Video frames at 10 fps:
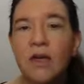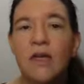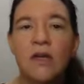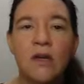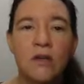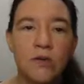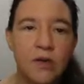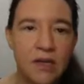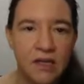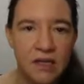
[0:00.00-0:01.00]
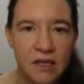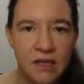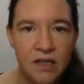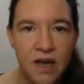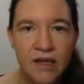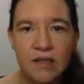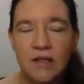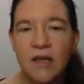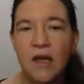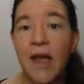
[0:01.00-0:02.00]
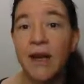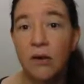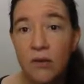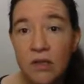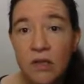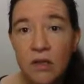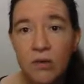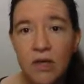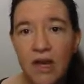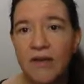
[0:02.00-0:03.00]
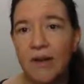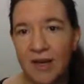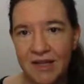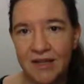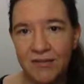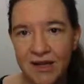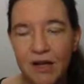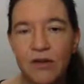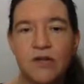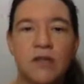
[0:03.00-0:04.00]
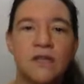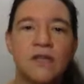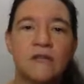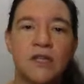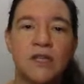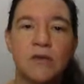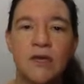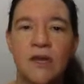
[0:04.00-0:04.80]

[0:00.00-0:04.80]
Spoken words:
Here, you're looking at a key size at a good security level. I mean, at a very conservative security